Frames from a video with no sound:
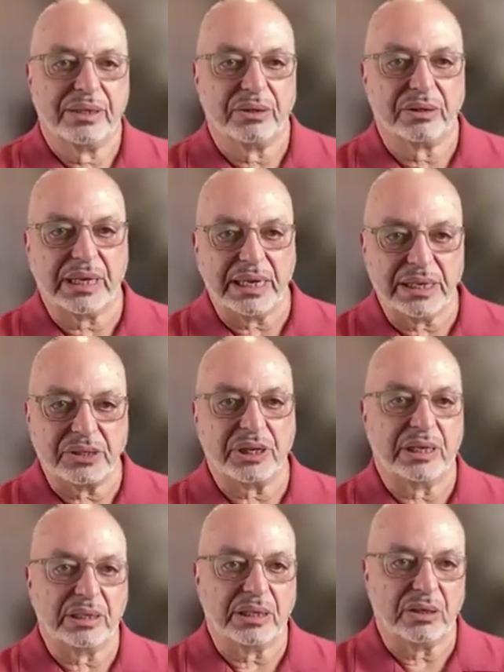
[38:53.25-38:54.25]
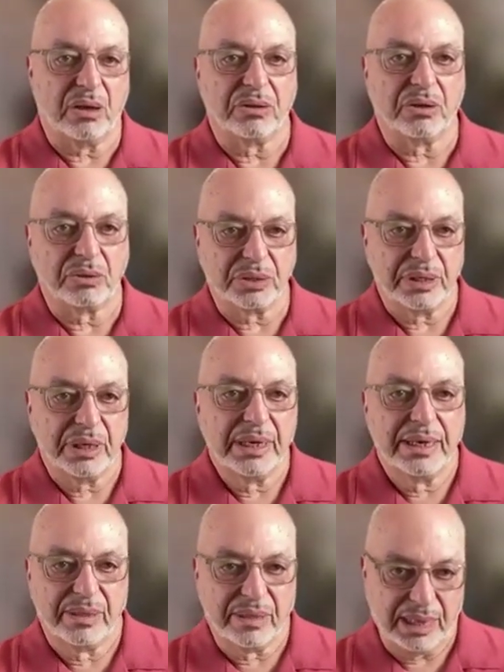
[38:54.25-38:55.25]
your kitchen and all those
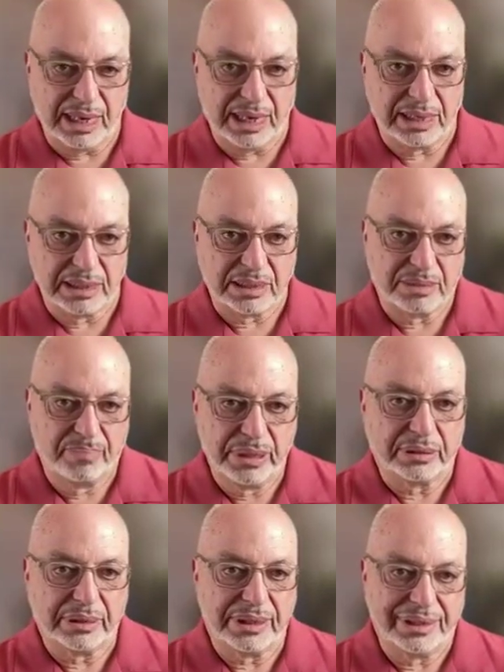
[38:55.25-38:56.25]
things built in.